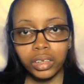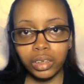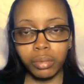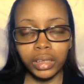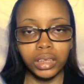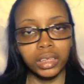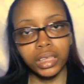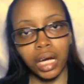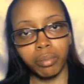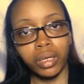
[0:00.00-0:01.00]
So my son's
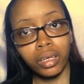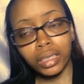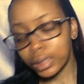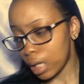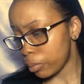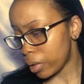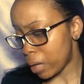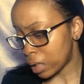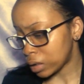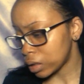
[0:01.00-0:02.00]
copy, this copy I'm
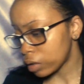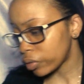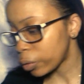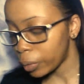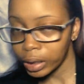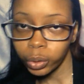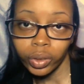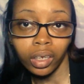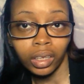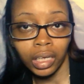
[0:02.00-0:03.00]
actually giving away to a
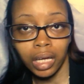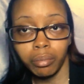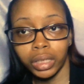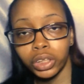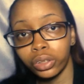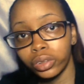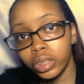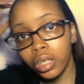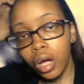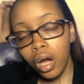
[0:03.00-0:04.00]
young lady at my
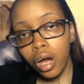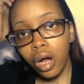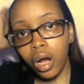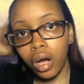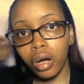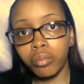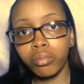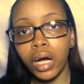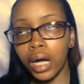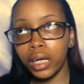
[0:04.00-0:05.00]
church. I
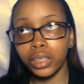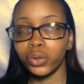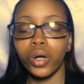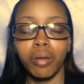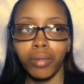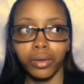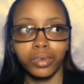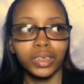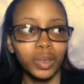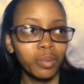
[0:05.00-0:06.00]
adore her mother
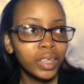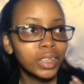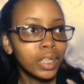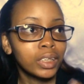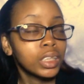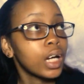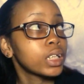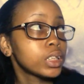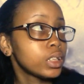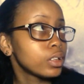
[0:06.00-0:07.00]
so much, and she
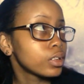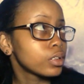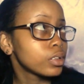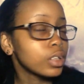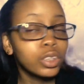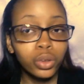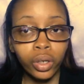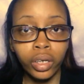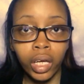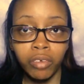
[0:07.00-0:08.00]
actually, her
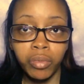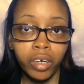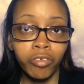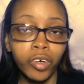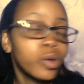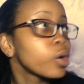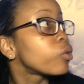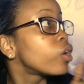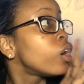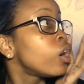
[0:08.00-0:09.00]
daughter gave me a
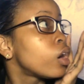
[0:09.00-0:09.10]
photo